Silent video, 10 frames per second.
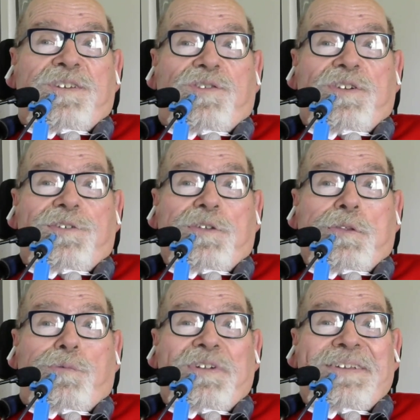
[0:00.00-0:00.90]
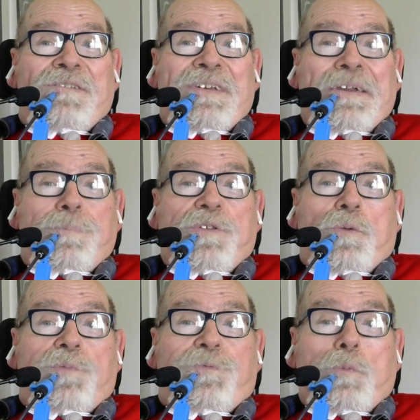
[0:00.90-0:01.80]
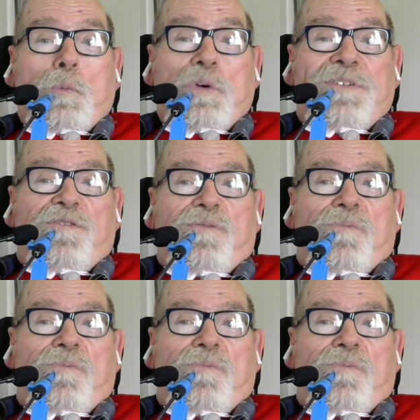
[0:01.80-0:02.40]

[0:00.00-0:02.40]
Season 3, Episode 4.